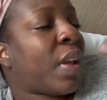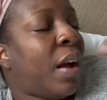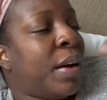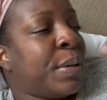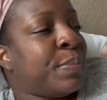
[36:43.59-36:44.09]

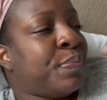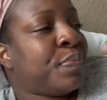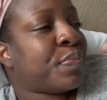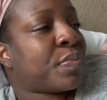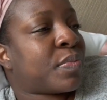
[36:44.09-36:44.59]
Um,
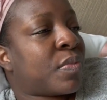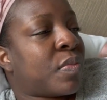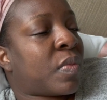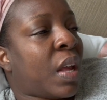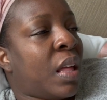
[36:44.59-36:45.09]

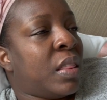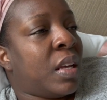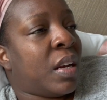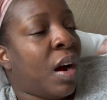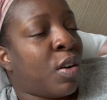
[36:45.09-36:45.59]
and
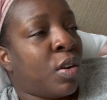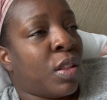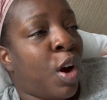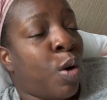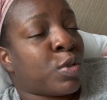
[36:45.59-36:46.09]
then I'll go to
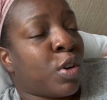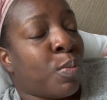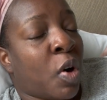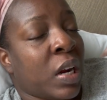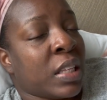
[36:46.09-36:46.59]
the home show
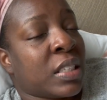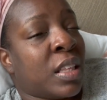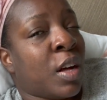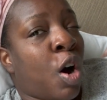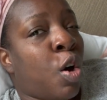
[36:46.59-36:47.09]
tomorrow. And
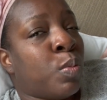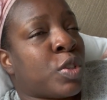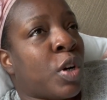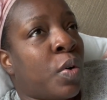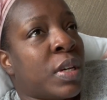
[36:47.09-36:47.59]
listen, the home
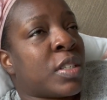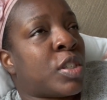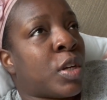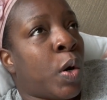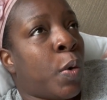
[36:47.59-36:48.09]
show is
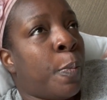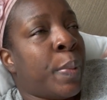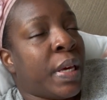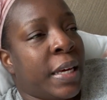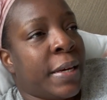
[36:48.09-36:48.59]
so
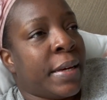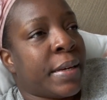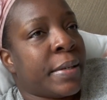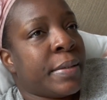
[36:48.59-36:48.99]
big.